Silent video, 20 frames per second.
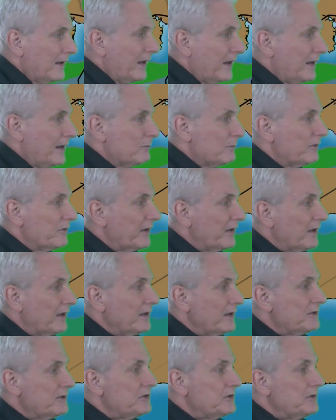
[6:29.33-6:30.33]
And moving
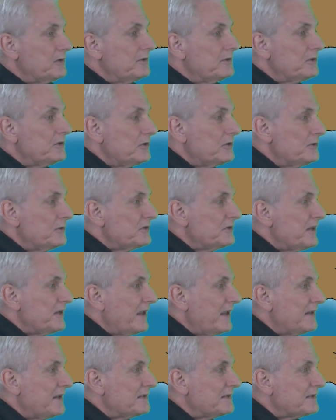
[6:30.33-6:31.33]
on to
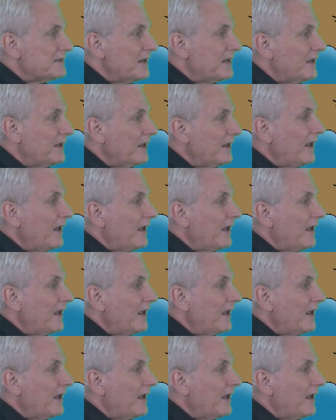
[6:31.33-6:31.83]
Tuesday's